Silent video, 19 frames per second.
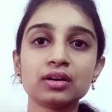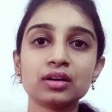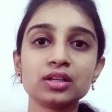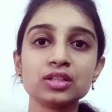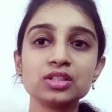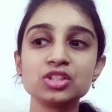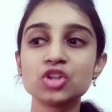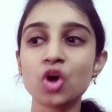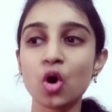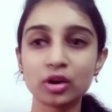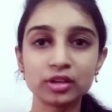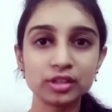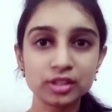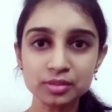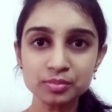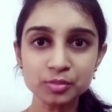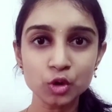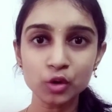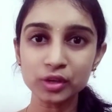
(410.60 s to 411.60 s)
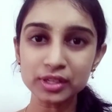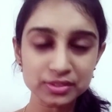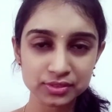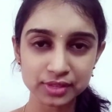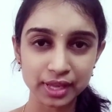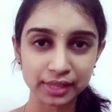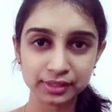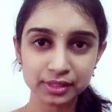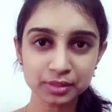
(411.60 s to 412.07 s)
Short term goal is
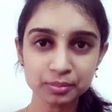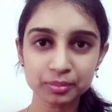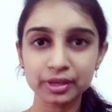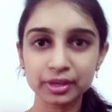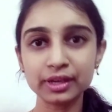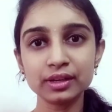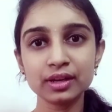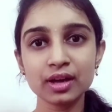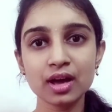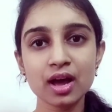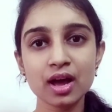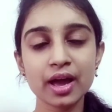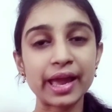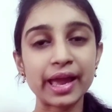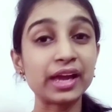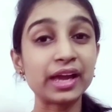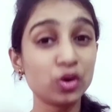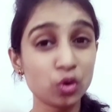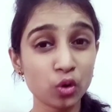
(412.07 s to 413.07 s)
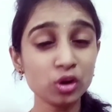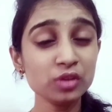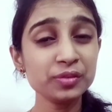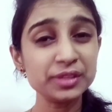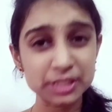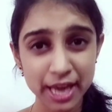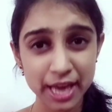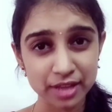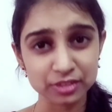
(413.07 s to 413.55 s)
nothing but a goal
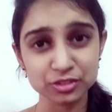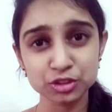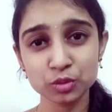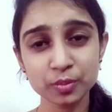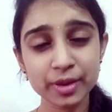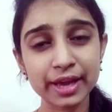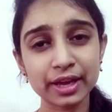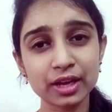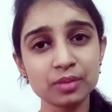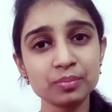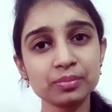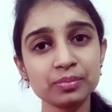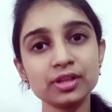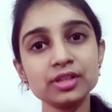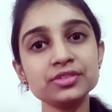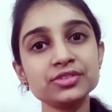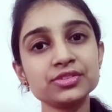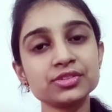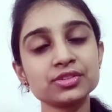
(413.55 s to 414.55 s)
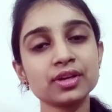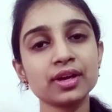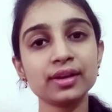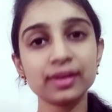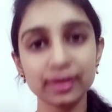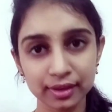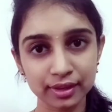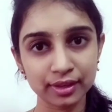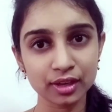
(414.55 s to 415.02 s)
which has to be accomplished
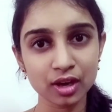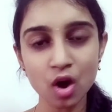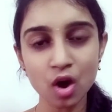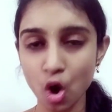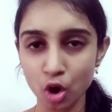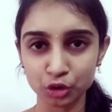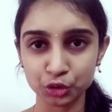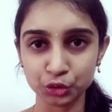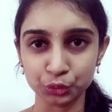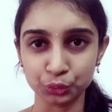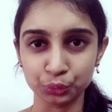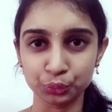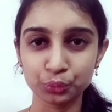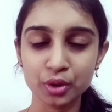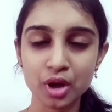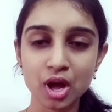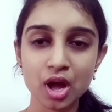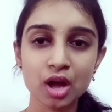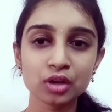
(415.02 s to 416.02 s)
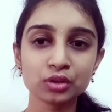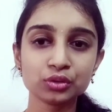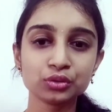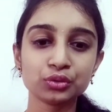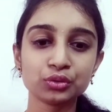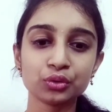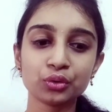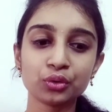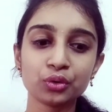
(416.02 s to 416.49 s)
in a year or two.
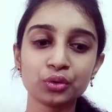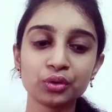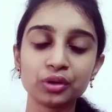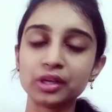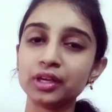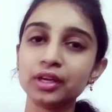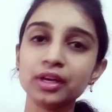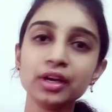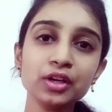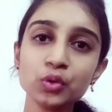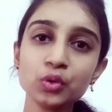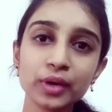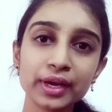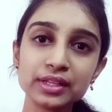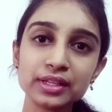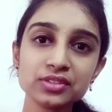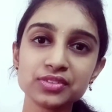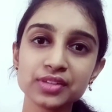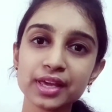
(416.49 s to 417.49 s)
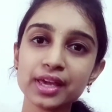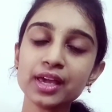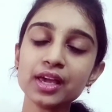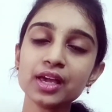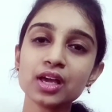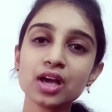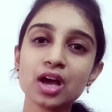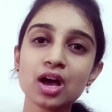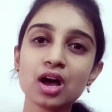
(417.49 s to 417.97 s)
So here you can say
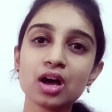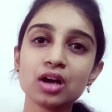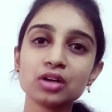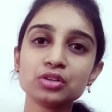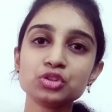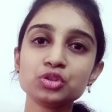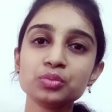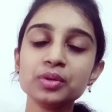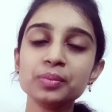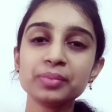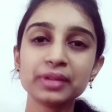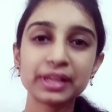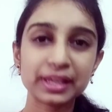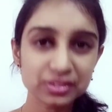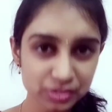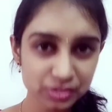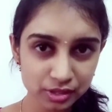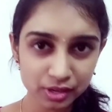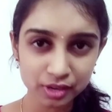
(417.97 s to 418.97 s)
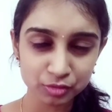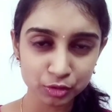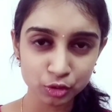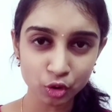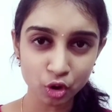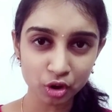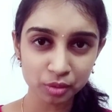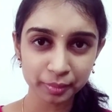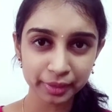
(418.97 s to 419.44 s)
to be placed in an
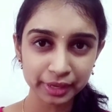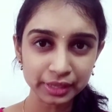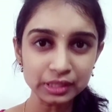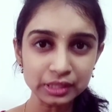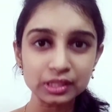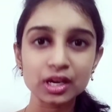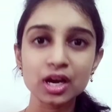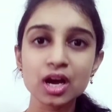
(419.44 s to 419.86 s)
environment